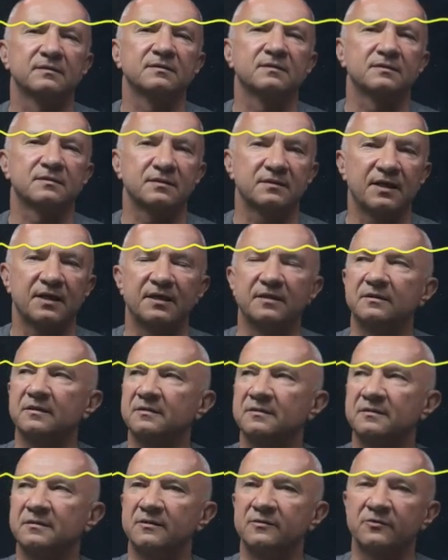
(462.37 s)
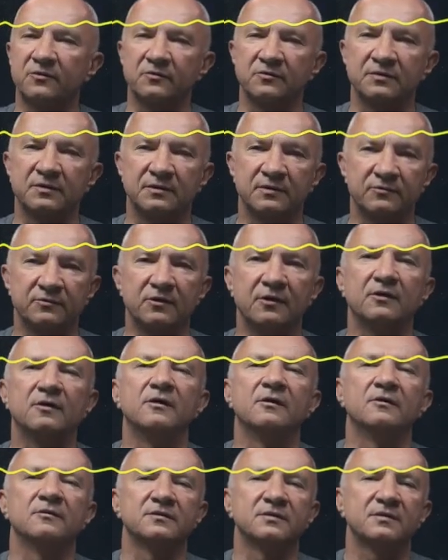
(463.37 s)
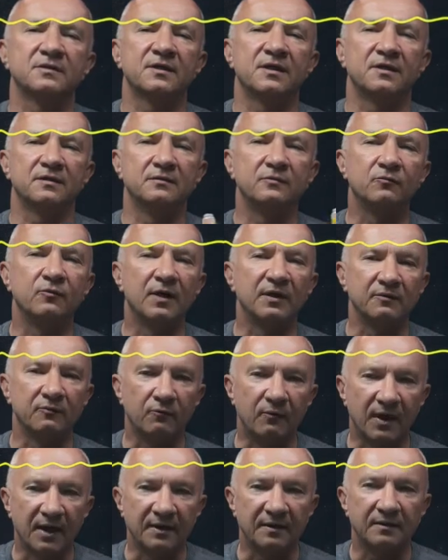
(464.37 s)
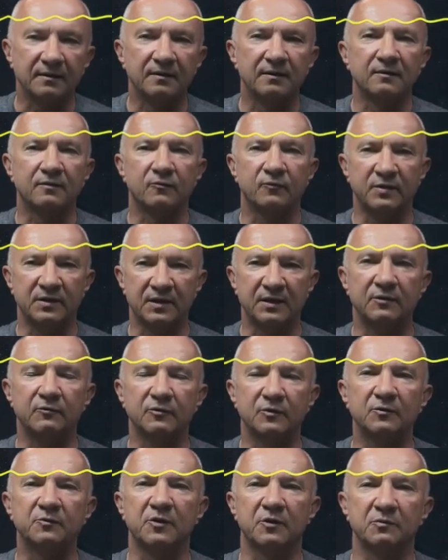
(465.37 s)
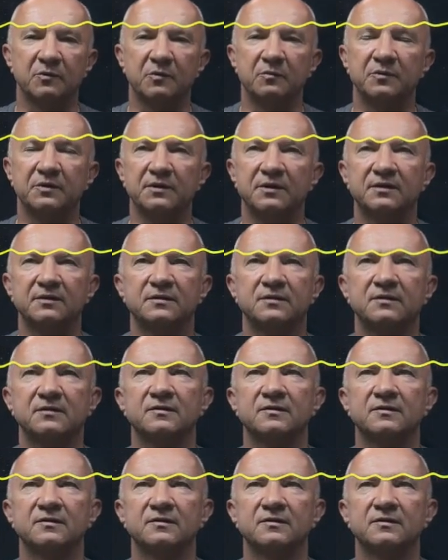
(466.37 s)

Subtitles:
state 0, 0 or state 1, 1 with equal probability.